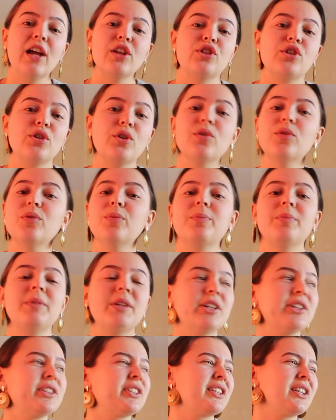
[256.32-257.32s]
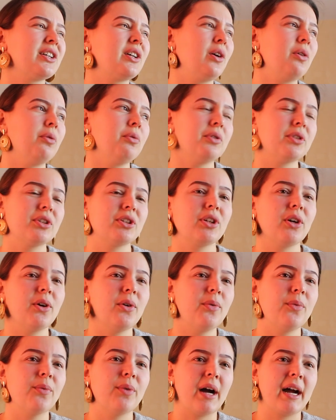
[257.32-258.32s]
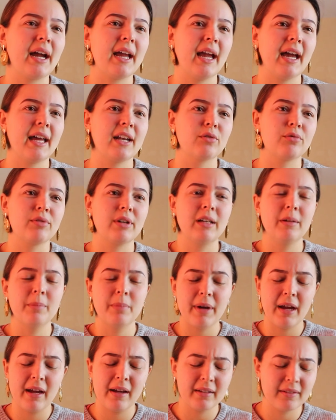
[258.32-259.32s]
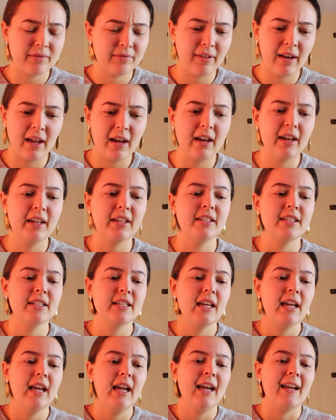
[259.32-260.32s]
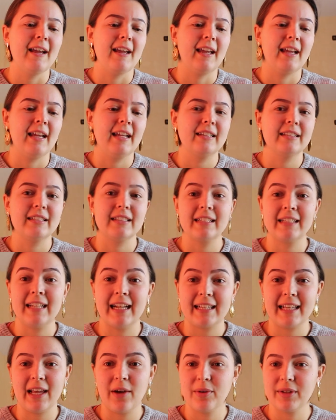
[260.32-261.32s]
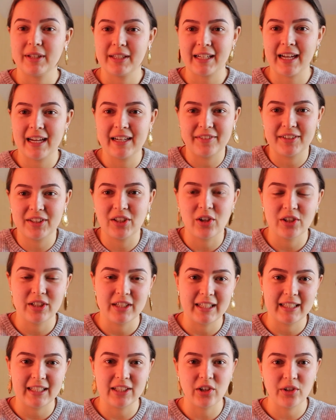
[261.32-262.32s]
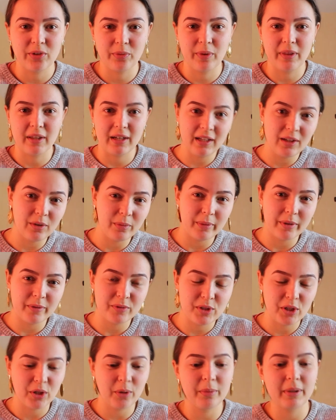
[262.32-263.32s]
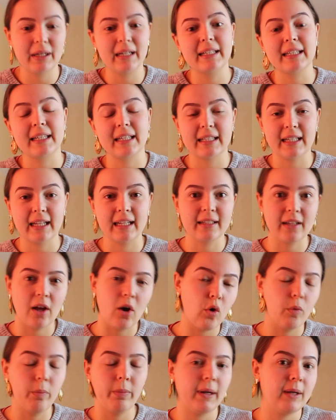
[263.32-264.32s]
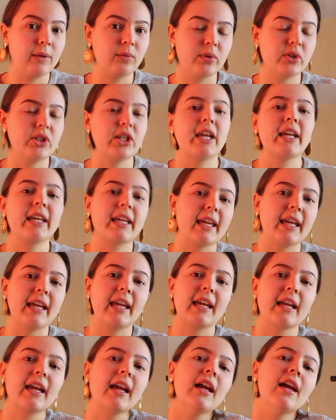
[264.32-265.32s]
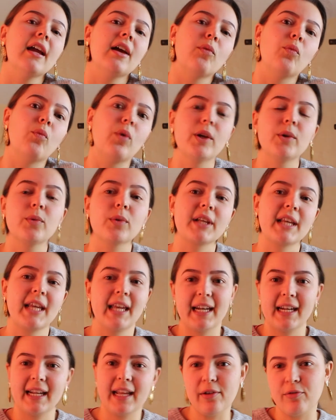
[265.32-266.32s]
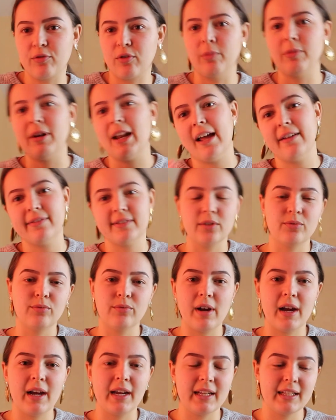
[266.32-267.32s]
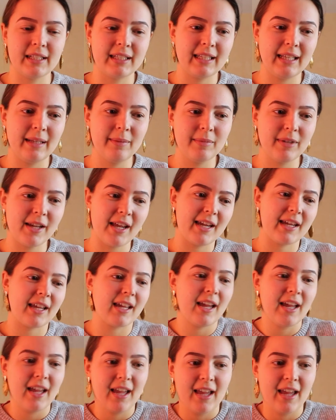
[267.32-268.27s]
2 years ago or so I had a really bad flight, and that's how it kind of started. It started with a little bit of turbulence, and then the whole plane was shaking, wind was hitting it from left and right. It seemed like,